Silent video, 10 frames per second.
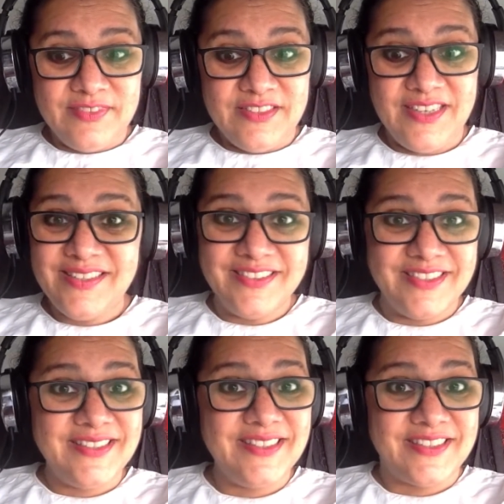It isn't,
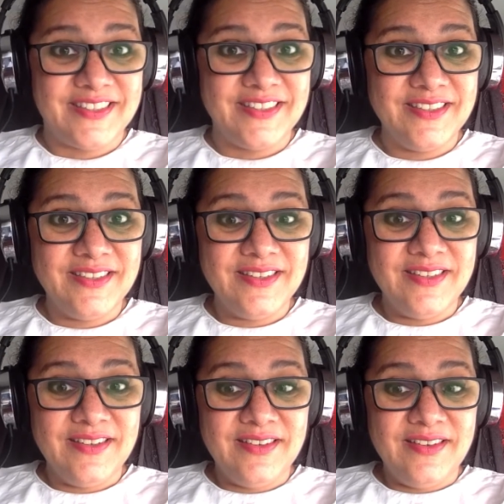is it?
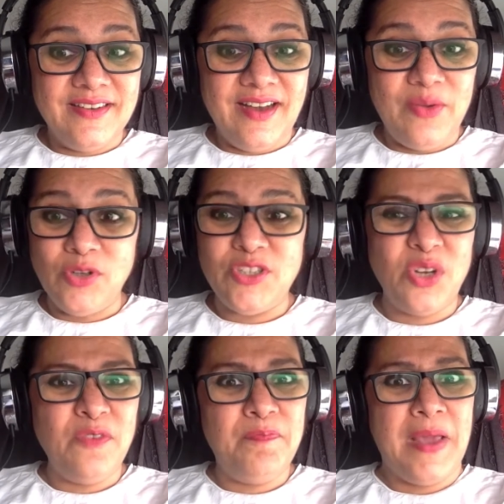And what sort
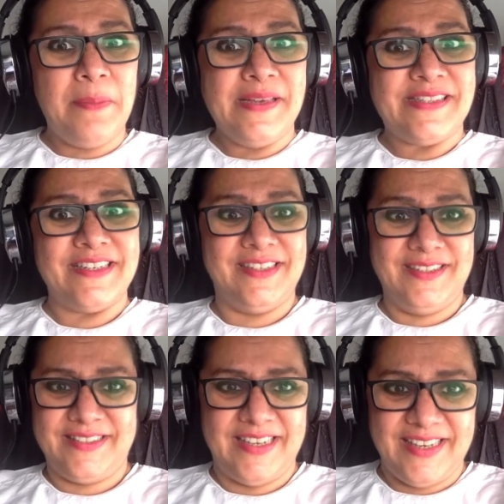of babysitter
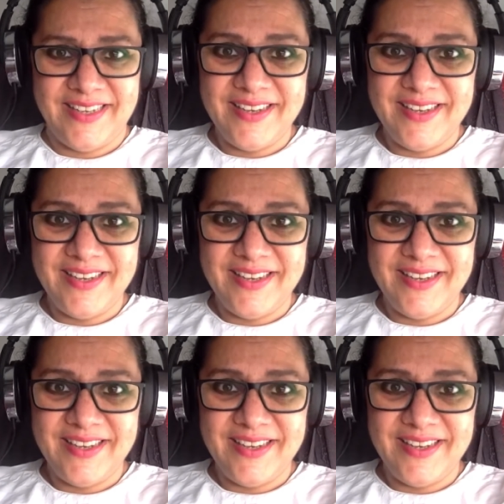is he?